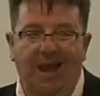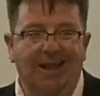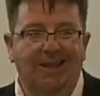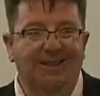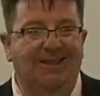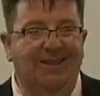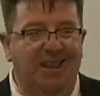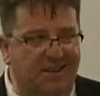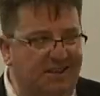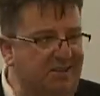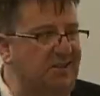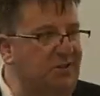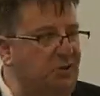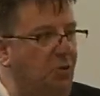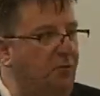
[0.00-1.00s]
The
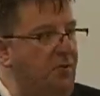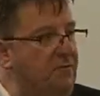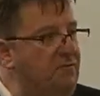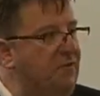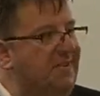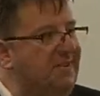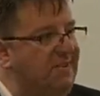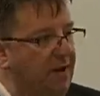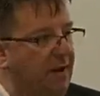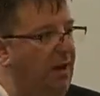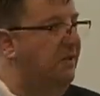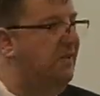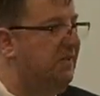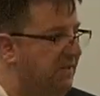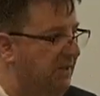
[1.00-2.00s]
essence of every single
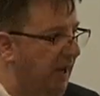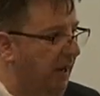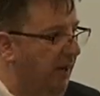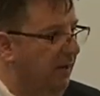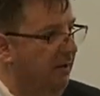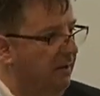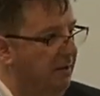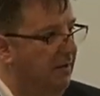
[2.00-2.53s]
sin